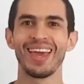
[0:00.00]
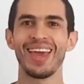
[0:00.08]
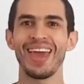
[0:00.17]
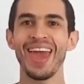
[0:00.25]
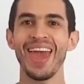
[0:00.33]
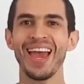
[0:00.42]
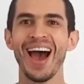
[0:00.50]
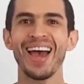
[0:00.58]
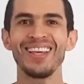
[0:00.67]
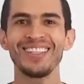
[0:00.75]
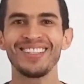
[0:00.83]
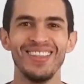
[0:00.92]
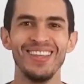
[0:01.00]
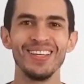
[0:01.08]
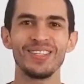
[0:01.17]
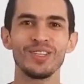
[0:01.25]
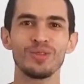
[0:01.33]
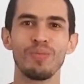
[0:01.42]
Hey guys,
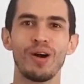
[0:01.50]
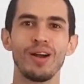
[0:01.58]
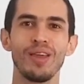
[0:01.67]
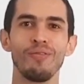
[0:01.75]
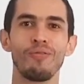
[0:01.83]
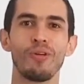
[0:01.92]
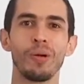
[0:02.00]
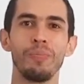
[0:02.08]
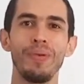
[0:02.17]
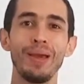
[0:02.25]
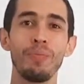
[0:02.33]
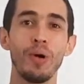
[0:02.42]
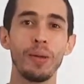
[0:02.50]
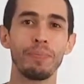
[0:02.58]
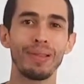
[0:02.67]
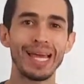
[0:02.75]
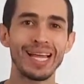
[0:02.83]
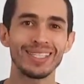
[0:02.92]
this is Martin from Big Boy
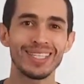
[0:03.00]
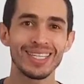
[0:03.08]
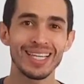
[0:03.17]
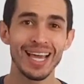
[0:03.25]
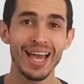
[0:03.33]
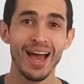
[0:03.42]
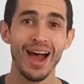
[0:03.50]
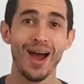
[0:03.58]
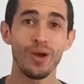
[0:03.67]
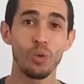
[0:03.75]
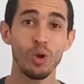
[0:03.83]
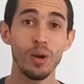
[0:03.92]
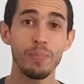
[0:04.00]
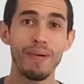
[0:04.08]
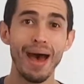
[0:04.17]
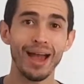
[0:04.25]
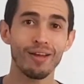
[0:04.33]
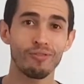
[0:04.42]
Plants, and we're
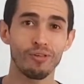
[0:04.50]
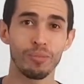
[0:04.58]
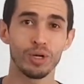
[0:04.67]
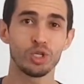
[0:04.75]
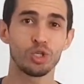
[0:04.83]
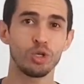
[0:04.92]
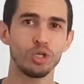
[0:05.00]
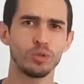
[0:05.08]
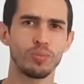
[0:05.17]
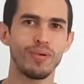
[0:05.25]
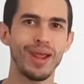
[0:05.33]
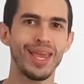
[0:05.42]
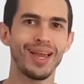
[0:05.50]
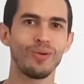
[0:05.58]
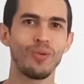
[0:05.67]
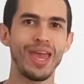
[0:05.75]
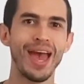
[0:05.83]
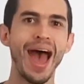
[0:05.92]
back from a short break
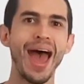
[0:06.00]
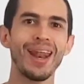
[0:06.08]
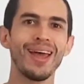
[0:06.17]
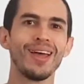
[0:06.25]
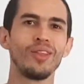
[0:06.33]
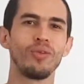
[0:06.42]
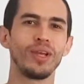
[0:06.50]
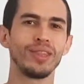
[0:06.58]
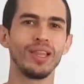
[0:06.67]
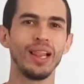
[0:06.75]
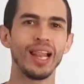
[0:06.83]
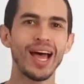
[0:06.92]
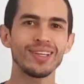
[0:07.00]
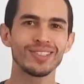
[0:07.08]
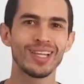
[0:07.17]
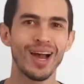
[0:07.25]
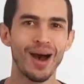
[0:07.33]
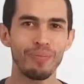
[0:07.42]
we had during the
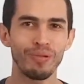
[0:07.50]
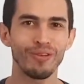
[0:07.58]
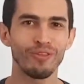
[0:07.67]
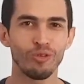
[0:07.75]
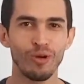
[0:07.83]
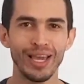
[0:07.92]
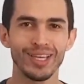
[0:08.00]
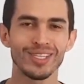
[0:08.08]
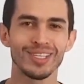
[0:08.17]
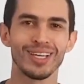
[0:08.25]
last couple of weeks.